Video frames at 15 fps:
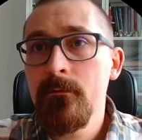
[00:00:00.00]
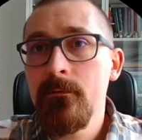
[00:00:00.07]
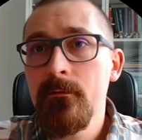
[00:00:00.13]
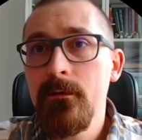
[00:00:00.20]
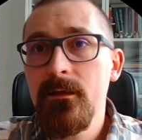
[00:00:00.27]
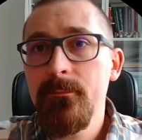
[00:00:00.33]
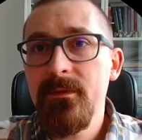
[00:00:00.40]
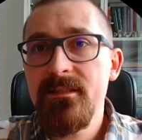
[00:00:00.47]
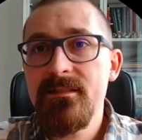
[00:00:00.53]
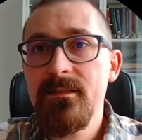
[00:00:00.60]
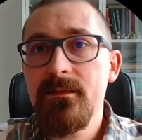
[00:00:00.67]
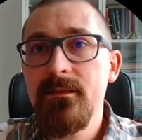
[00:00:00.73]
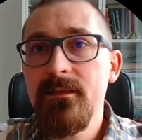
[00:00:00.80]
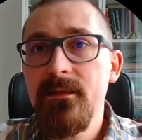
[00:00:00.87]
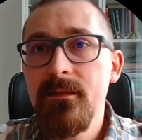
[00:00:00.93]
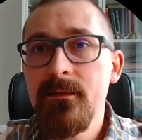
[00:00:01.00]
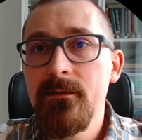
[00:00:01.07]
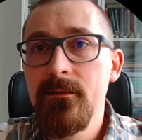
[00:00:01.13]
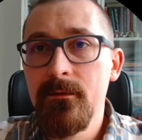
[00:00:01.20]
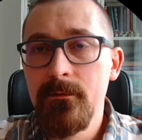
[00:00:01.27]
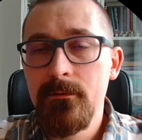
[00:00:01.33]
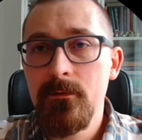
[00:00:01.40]
And basically
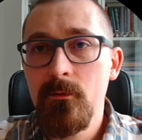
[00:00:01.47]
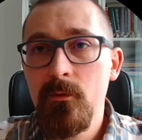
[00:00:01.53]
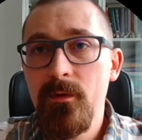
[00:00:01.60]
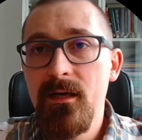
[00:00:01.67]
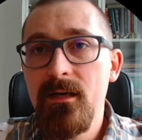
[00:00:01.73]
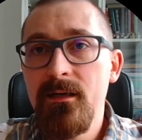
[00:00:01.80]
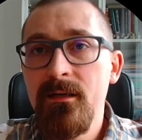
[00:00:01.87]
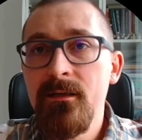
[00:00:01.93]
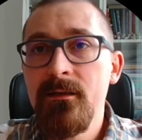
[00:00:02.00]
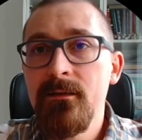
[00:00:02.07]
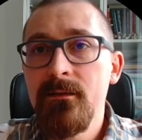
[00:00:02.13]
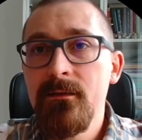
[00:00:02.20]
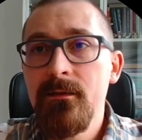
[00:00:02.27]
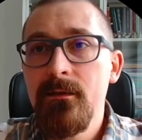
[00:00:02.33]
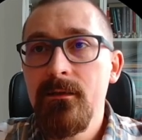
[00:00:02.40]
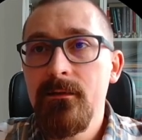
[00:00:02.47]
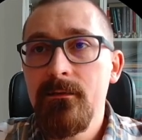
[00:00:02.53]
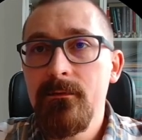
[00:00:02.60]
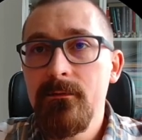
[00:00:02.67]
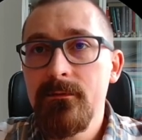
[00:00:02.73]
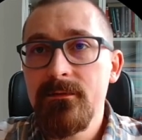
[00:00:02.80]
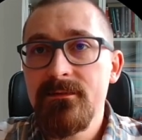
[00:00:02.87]
we are
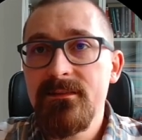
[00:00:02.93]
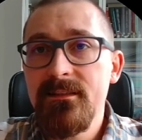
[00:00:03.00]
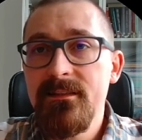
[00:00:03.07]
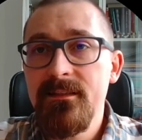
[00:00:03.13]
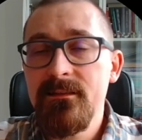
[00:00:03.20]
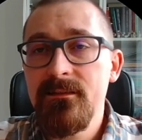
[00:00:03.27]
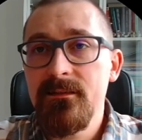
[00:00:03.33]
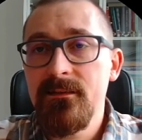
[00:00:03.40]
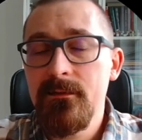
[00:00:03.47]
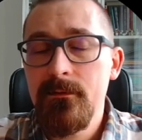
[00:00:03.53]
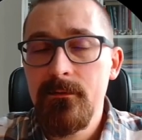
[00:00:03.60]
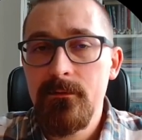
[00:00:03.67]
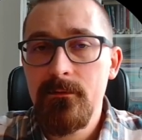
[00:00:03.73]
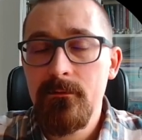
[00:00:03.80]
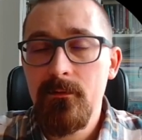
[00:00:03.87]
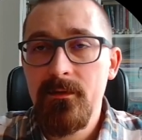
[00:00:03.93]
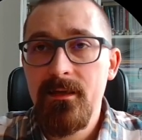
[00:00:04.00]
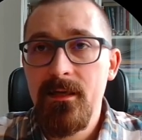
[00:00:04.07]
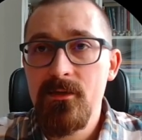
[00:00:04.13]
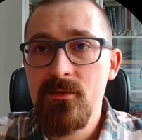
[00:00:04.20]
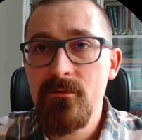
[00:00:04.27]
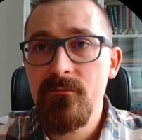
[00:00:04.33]
setting the
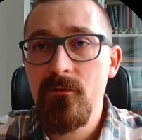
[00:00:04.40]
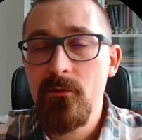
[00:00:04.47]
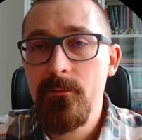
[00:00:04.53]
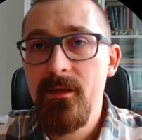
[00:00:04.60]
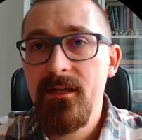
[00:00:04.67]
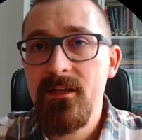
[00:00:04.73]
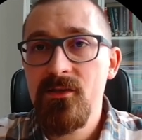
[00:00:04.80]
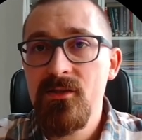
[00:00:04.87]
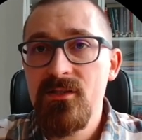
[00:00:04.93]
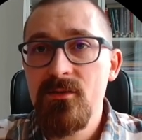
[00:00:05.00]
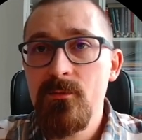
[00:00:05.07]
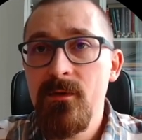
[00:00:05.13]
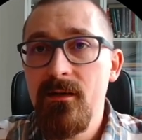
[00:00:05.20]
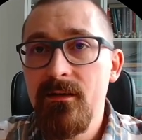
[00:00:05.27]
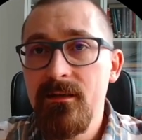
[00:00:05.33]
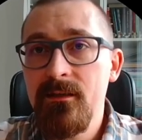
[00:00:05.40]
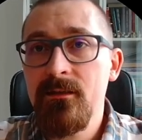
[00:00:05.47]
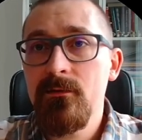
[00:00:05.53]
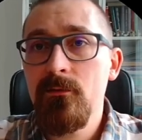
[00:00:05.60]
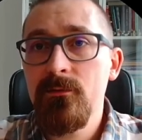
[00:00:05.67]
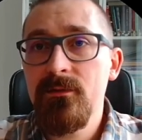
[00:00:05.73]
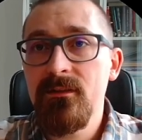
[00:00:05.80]
location for packages. We are
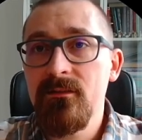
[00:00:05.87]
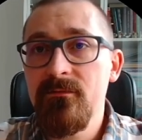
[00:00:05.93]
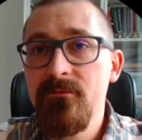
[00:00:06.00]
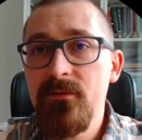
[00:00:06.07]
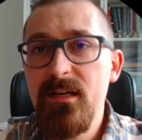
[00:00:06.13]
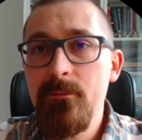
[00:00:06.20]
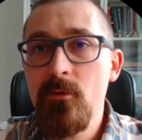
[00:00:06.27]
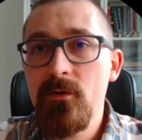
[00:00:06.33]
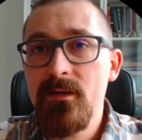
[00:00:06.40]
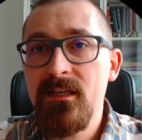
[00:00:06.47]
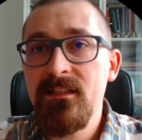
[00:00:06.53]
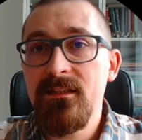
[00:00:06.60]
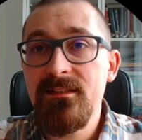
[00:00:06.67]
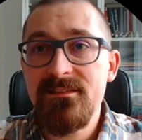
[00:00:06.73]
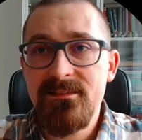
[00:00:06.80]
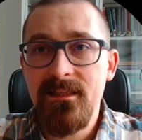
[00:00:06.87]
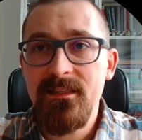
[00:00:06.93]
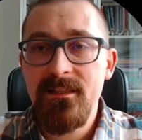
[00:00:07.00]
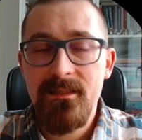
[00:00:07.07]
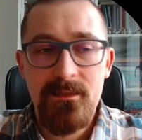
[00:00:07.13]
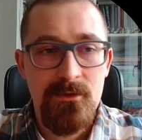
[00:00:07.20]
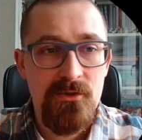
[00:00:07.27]
including the framework and
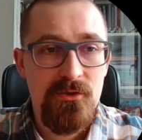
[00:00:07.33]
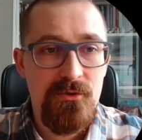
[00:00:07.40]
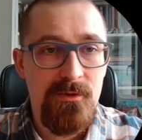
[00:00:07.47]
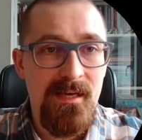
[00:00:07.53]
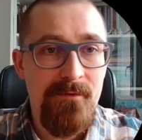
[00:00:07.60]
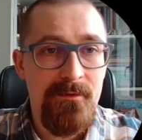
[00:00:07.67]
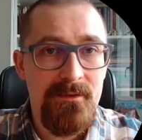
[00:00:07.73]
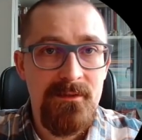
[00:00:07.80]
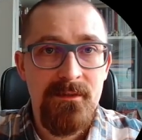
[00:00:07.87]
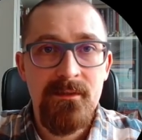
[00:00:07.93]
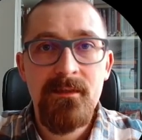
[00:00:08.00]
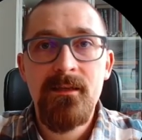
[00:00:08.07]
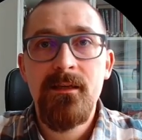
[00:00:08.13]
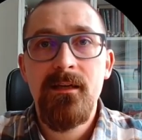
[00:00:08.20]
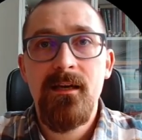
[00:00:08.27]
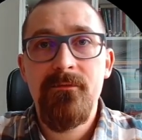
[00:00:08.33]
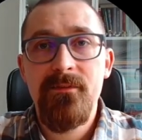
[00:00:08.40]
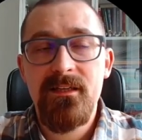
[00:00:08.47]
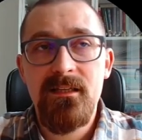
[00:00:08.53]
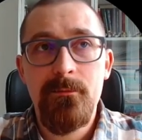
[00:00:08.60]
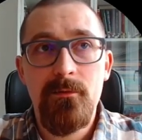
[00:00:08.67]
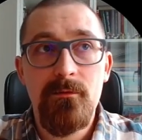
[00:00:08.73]
installing it just to have it
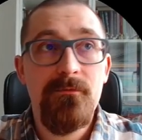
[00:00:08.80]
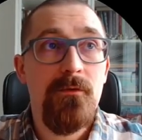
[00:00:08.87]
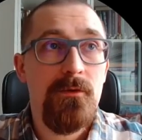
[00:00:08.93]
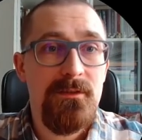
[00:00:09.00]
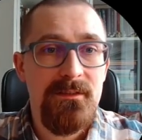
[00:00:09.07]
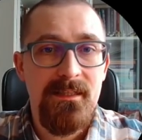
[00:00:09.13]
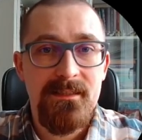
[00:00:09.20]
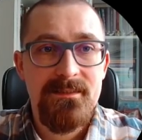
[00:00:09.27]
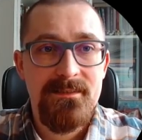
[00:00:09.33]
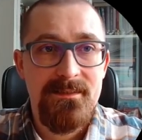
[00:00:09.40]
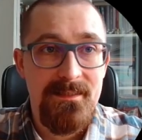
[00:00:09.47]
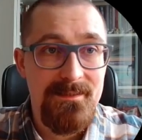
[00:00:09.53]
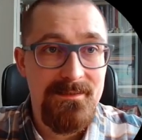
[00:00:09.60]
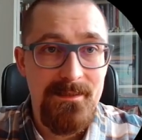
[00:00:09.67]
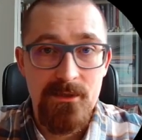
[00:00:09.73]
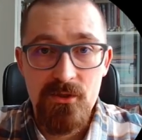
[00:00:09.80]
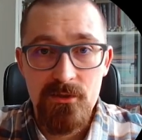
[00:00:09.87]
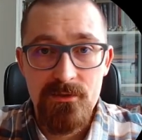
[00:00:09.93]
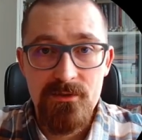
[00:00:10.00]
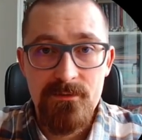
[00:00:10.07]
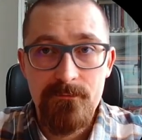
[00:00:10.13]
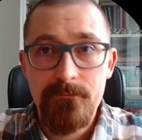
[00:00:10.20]
available for the next SAS
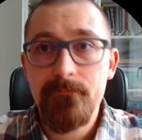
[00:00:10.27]
sessions.